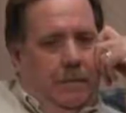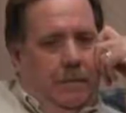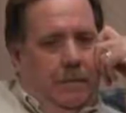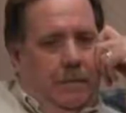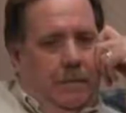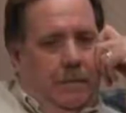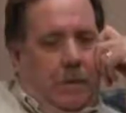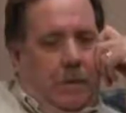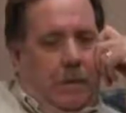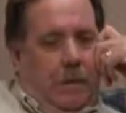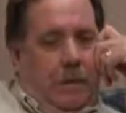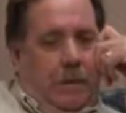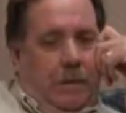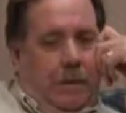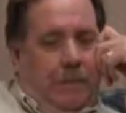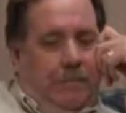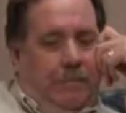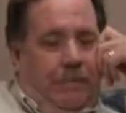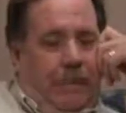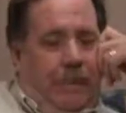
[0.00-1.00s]
and one, one of
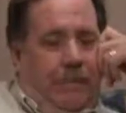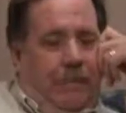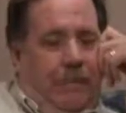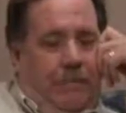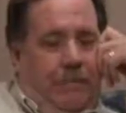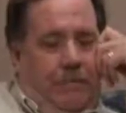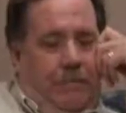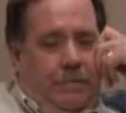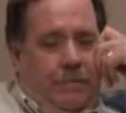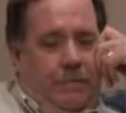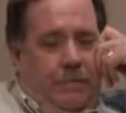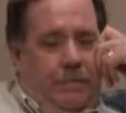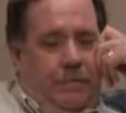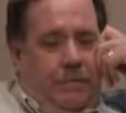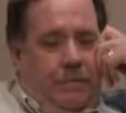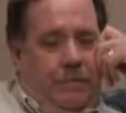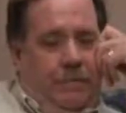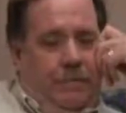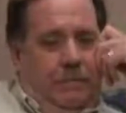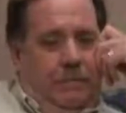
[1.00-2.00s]
my finest
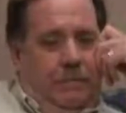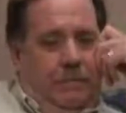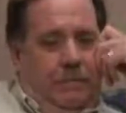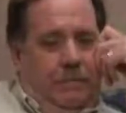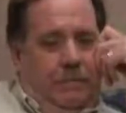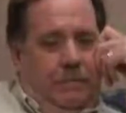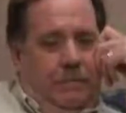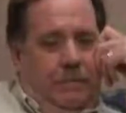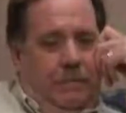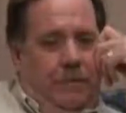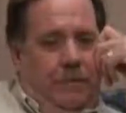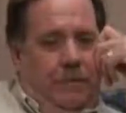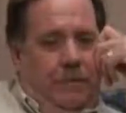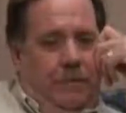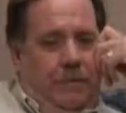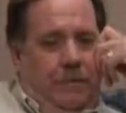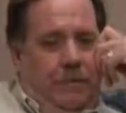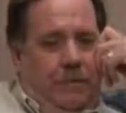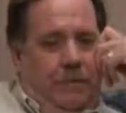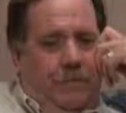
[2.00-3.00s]
um,
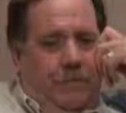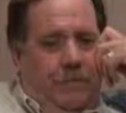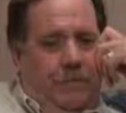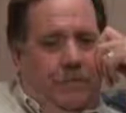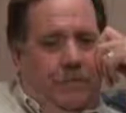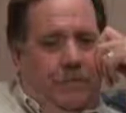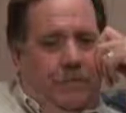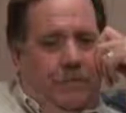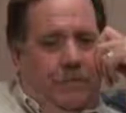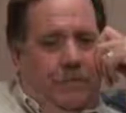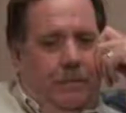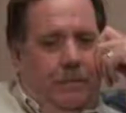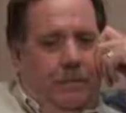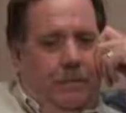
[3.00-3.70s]
duties was to